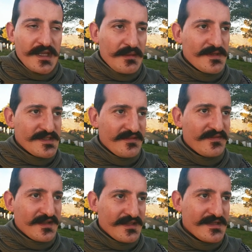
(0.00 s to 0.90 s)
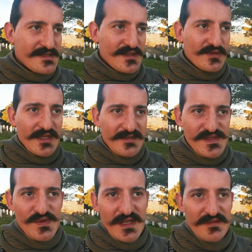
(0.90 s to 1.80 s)
about something that is not that
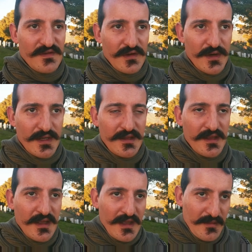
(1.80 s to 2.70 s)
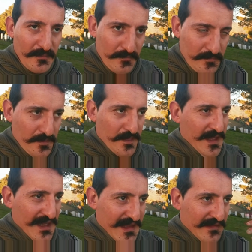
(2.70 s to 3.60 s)
straightforward.
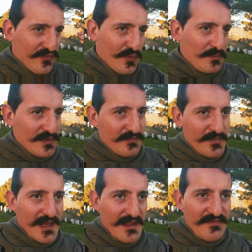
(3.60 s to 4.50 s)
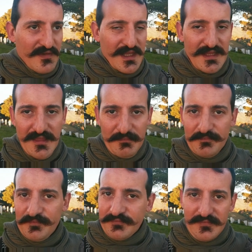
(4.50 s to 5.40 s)
If we put belief on it,
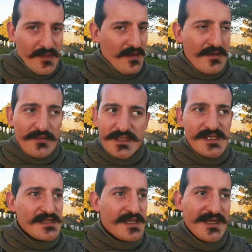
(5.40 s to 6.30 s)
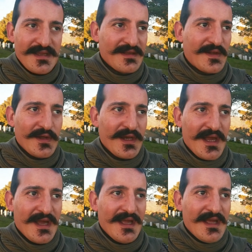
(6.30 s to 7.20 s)
we're just
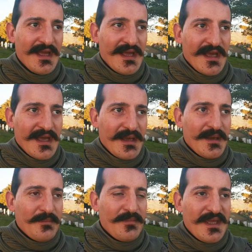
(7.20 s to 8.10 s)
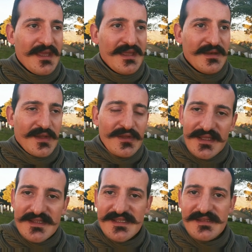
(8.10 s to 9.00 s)
gonna be not
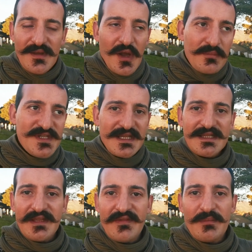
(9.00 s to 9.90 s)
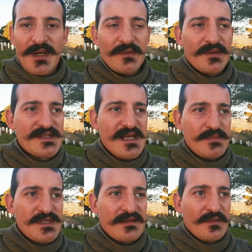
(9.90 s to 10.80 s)
that objective about the
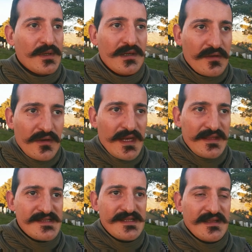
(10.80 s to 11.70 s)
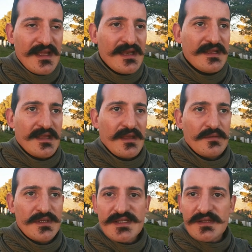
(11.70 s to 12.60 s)
subject. We're not gonna understand anything.
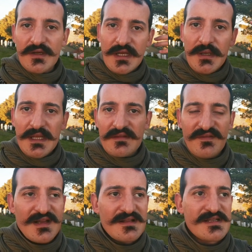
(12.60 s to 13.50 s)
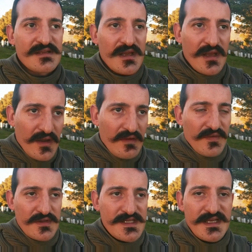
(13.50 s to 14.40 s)
We're just gonna create
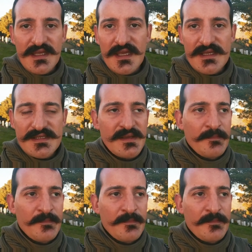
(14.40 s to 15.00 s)
false ideas